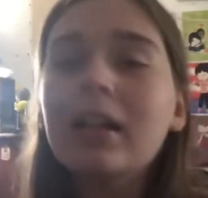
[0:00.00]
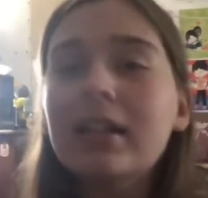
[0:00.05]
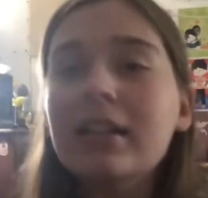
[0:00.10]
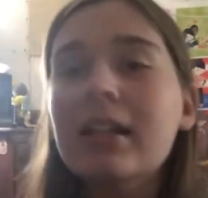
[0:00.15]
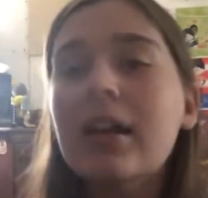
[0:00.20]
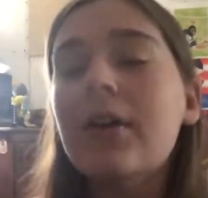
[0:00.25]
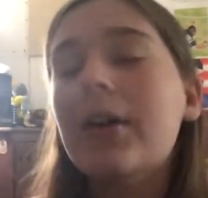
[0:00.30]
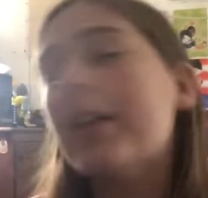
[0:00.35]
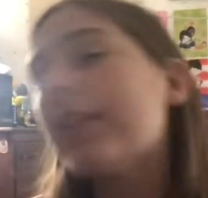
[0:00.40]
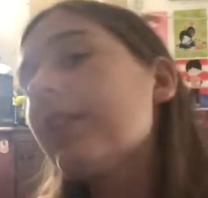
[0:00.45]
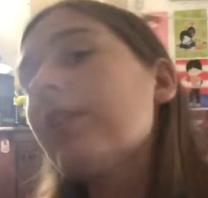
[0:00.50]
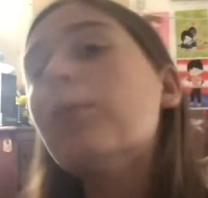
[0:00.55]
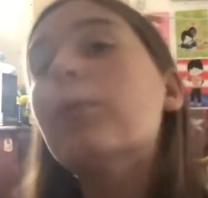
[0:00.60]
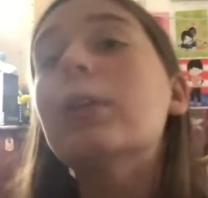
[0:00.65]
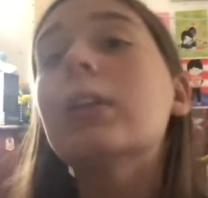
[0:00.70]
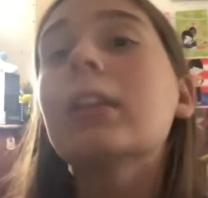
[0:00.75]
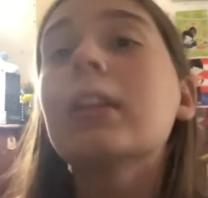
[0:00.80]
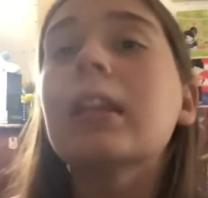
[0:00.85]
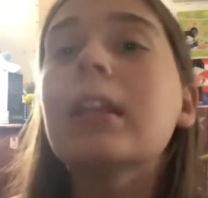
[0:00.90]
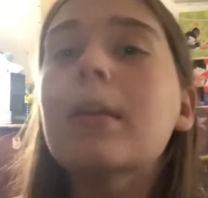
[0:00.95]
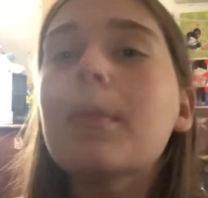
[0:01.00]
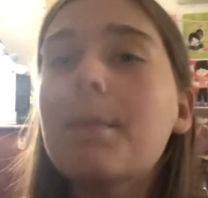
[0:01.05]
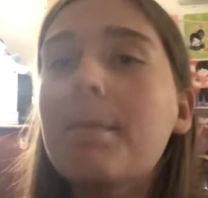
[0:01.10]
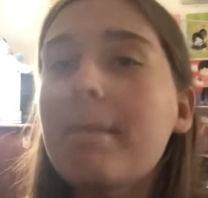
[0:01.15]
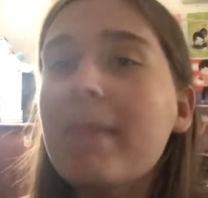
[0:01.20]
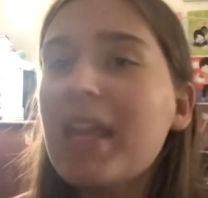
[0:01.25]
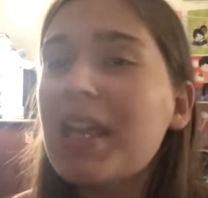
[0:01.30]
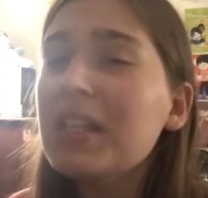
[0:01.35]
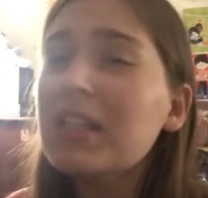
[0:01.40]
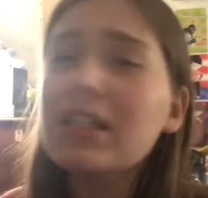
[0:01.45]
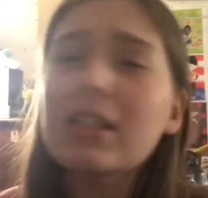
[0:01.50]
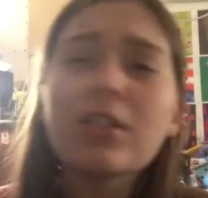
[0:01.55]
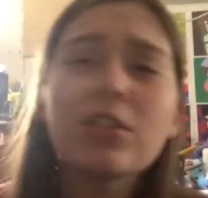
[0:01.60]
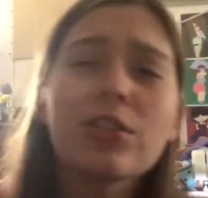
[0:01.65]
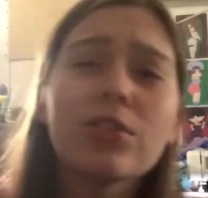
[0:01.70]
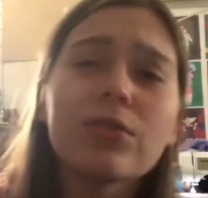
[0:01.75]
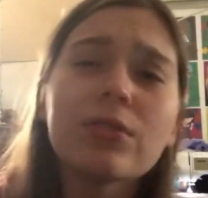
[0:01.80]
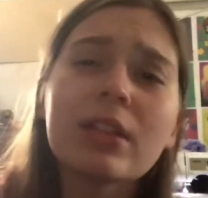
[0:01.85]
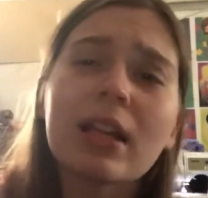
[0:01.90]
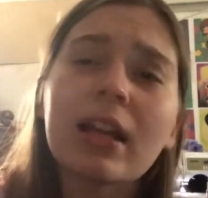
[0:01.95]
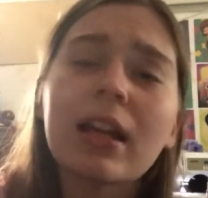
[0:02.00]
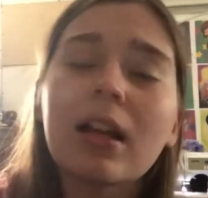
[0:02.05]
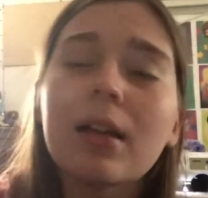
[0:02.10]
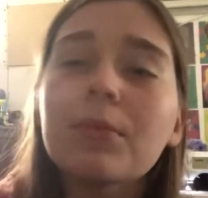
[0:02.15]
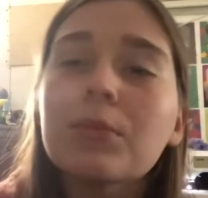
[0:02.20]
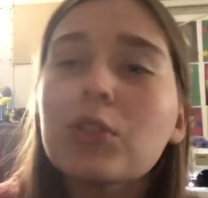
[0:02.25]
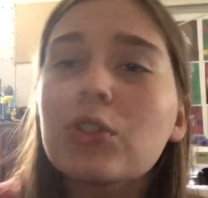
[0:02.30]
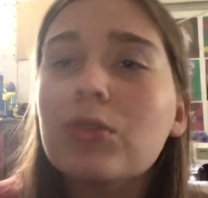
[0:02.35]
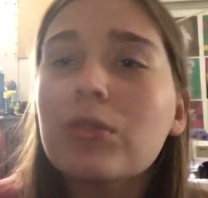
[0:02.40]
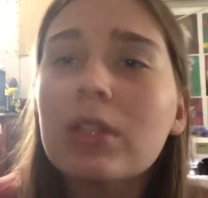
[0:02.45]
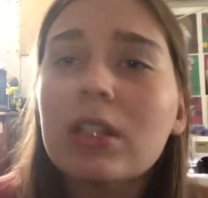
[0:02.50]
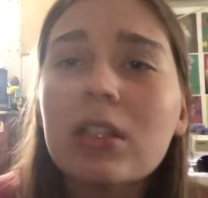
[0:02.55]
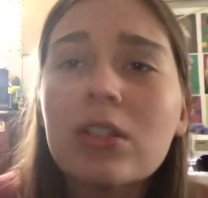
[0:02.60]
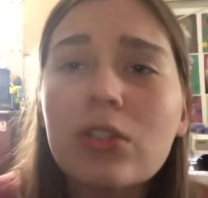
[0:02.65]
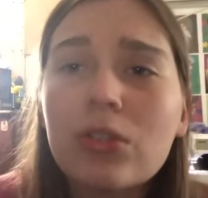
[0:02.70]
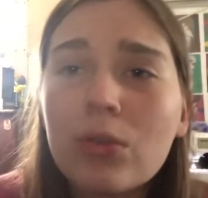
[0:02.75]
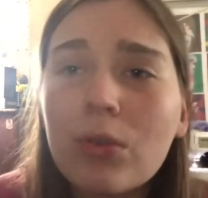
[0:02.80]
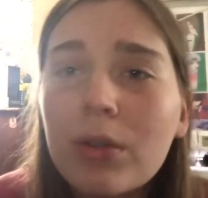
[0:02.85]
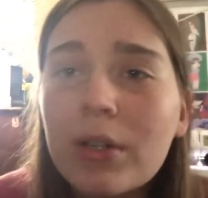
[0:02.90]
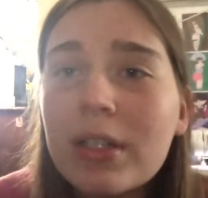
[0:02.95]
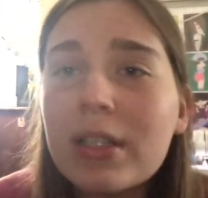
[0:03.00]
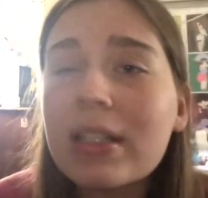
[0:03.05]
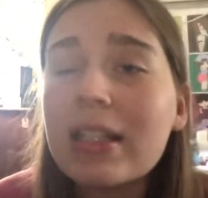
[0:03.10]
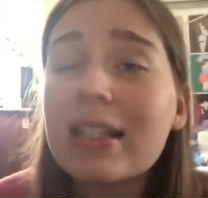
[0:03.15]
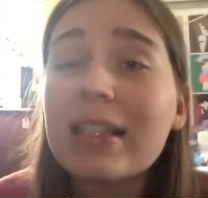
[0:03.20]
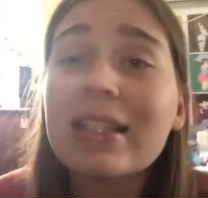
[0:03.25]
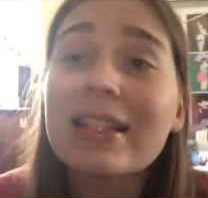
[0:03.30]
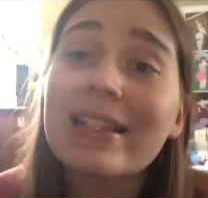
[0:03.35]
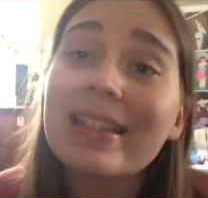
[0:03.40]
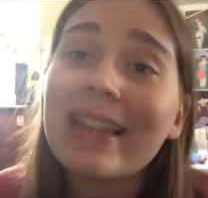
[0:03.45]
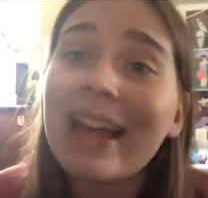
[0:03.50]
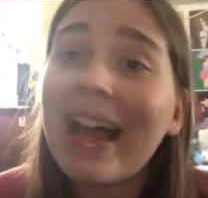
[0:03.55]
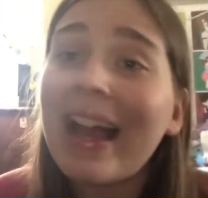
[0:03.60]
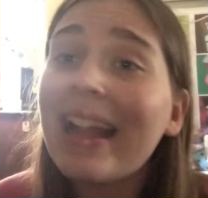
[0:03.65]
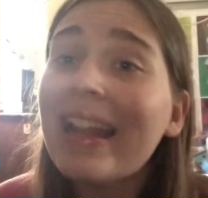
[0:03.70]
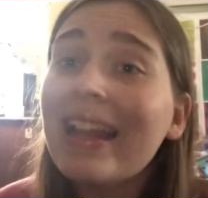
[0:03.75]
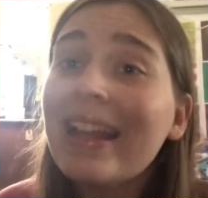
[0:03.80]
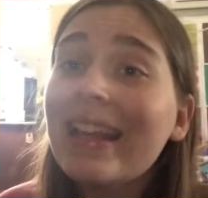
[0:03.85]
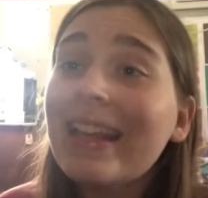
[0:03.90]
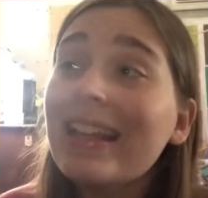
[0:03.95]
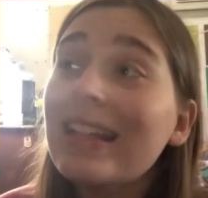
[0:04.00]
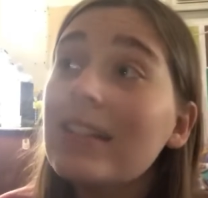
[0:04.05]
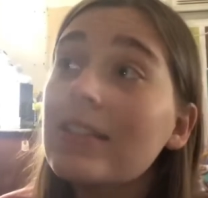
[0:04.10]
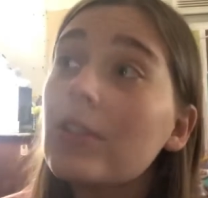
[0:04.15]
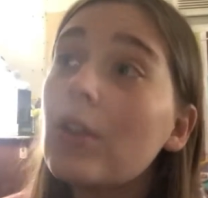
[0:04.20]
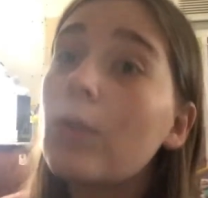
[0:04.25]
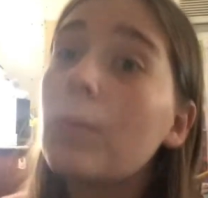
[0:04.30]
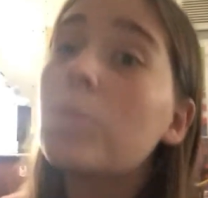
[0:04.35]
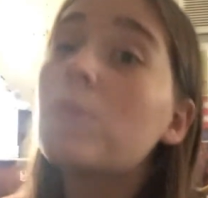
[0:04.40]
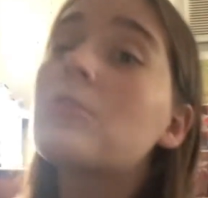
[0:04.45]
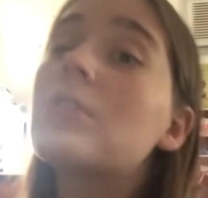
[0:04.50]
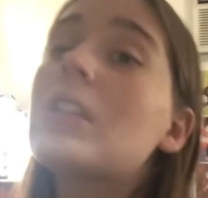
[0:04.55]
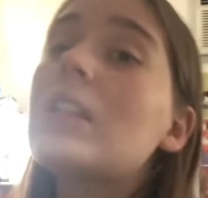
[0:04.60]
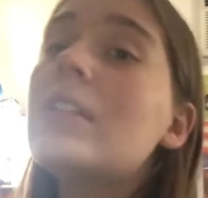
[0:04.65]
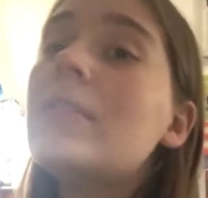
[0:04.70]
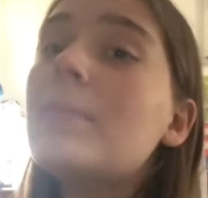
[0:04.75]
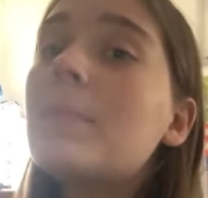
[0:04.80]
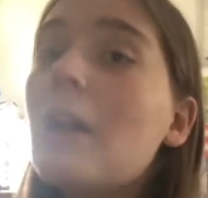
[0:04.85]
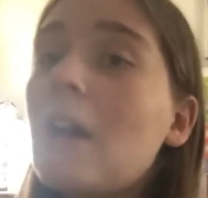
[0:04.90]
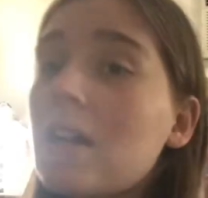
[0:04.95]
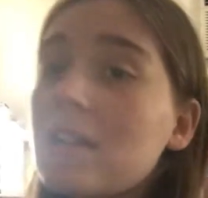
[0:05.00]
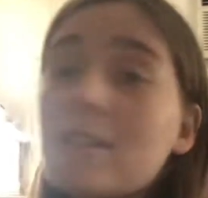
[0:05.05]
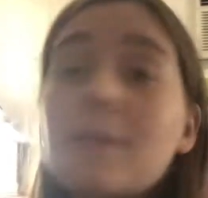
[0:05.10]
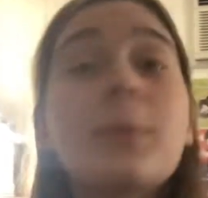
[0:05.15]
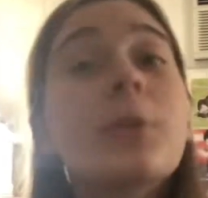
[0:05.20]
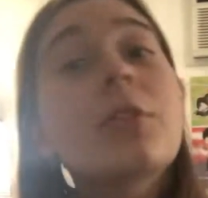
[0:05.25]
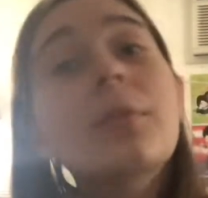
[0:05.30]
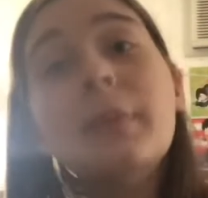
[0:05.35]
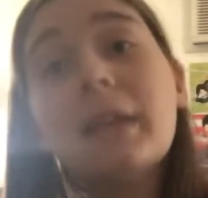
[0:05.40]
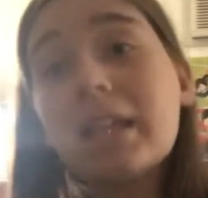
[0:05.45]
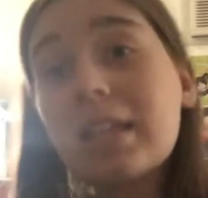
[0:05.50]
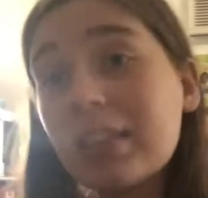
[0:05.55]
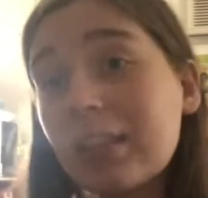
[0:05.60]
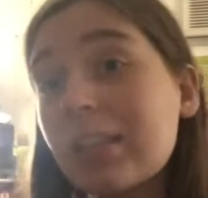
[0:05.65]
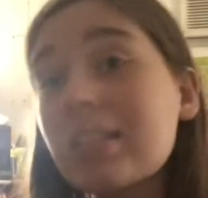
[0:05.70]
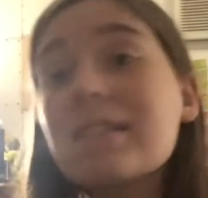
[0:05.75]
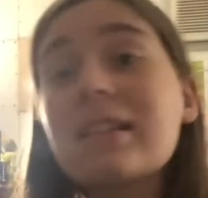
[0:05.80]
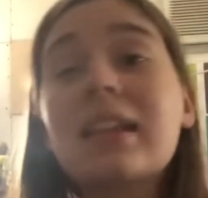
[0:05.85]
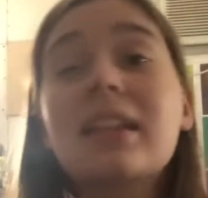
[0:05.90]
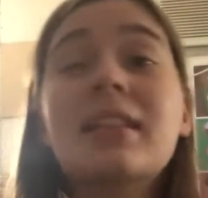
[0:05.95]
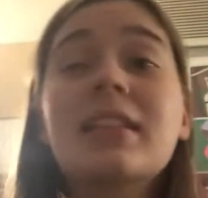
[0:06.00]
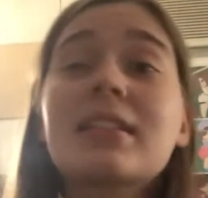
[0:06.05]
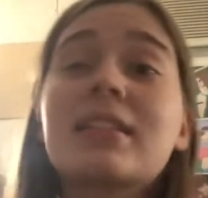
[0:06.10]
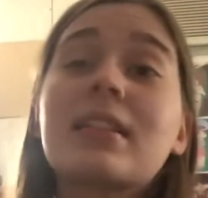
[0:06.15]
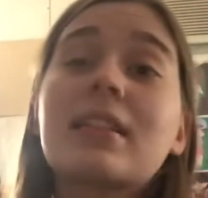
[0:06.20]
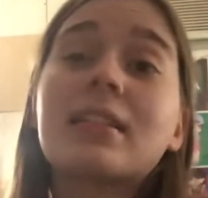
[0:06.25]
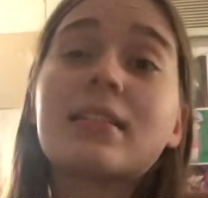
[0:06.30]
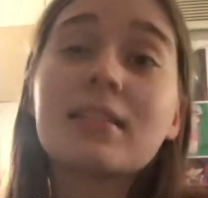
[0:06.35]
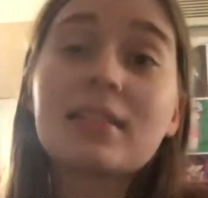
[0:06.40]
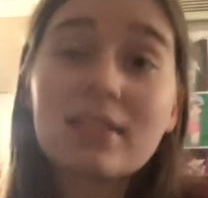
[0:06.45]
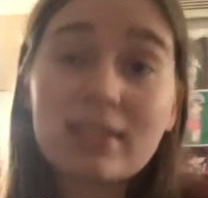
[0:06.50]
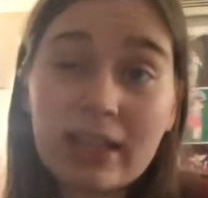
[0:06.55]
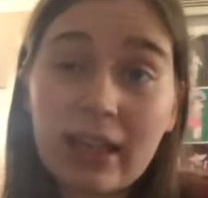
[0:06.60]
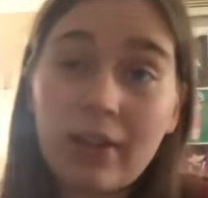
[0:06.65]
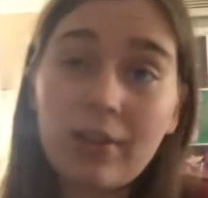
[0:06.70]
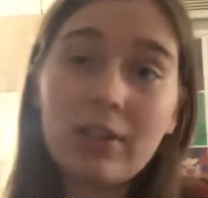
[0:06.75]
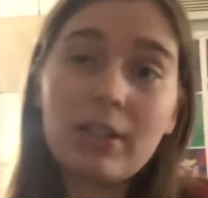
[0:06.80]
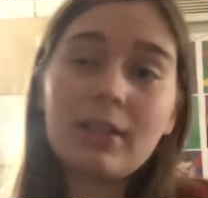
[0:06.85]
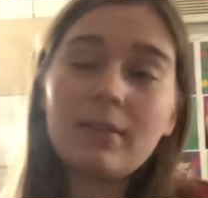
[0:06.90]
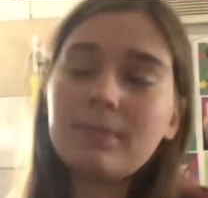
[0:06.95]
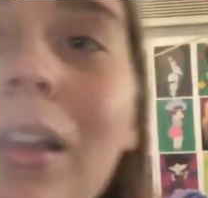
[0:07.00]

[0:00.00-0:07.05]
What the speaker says: Now, I think one of the main issues that comes to these stories is that it is almost impossible to make things like this scary.